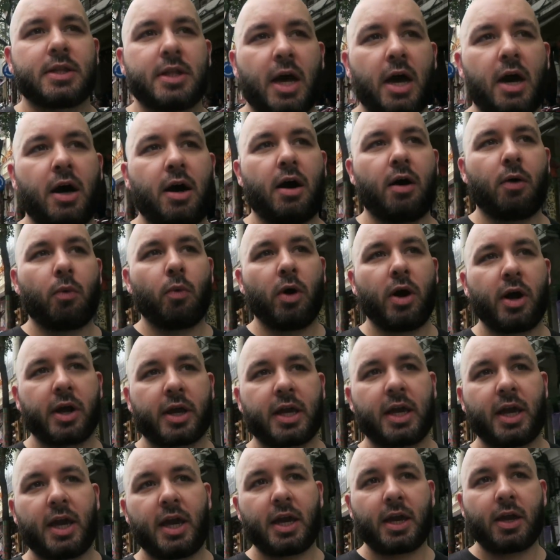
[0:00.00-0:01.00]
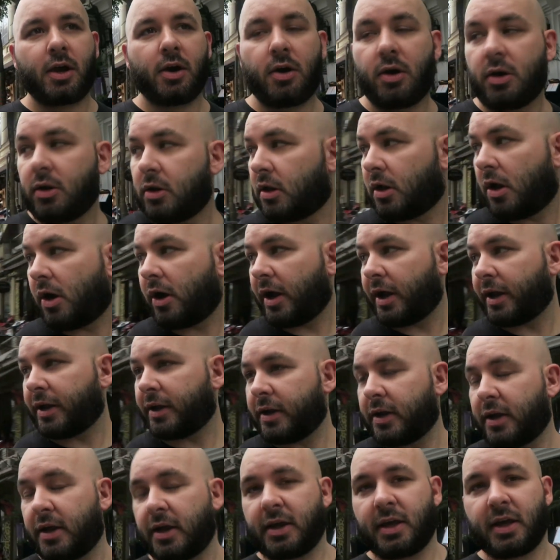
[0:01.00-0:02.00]
that are working online,
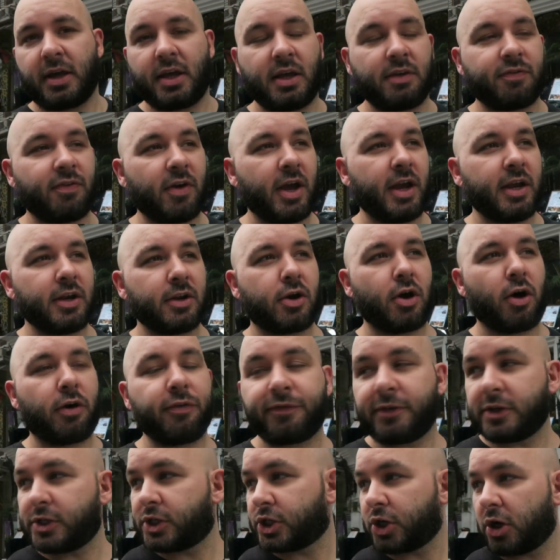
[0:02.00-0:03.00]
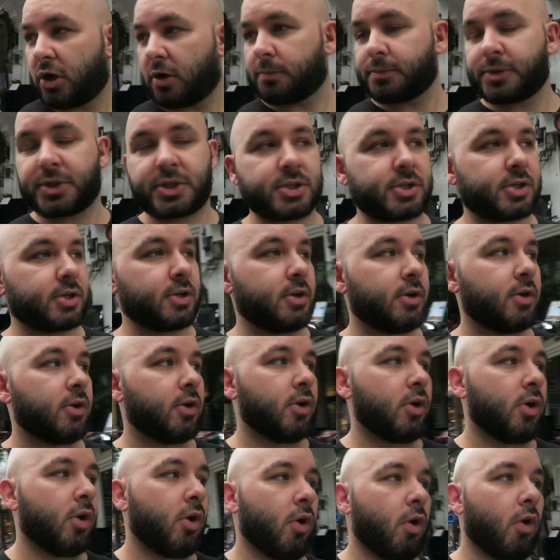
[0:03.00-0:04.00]
either in coffee shops
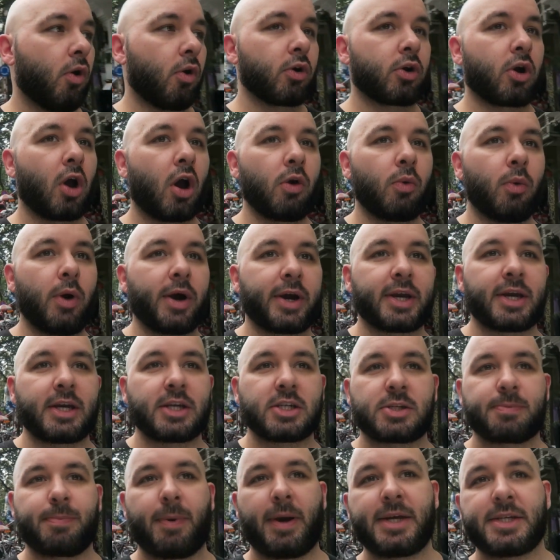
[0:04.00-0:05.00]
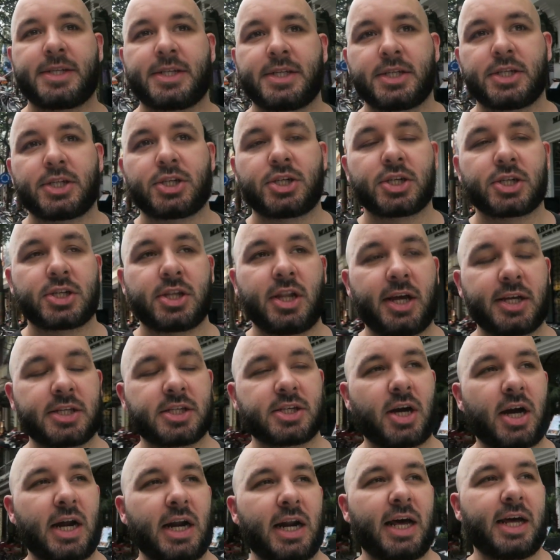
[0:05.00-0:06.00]
or co-working spaces, just like
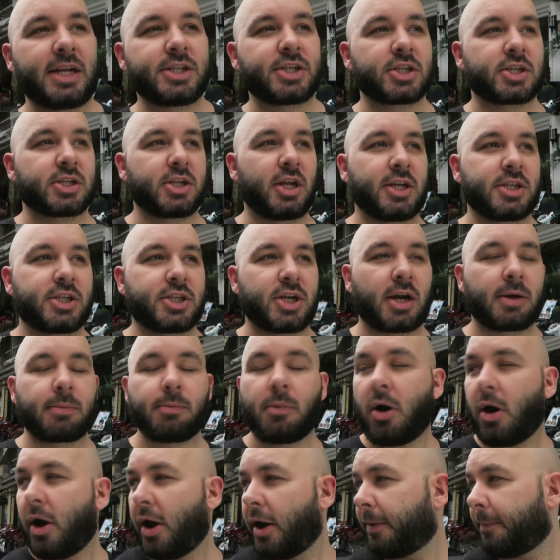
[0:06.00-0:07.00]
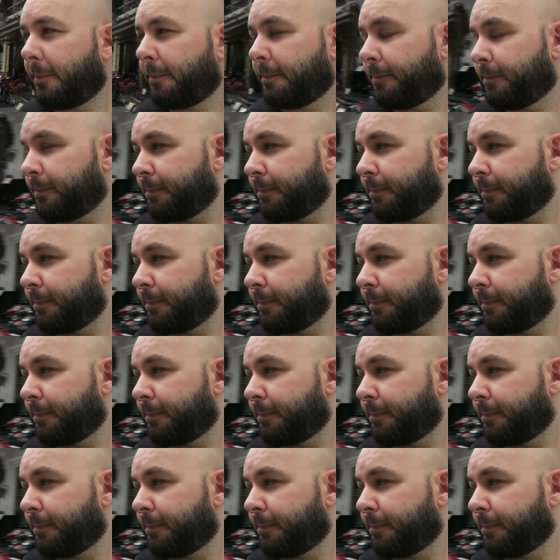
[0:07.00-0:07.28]
Thailand, just like Chiang Mai.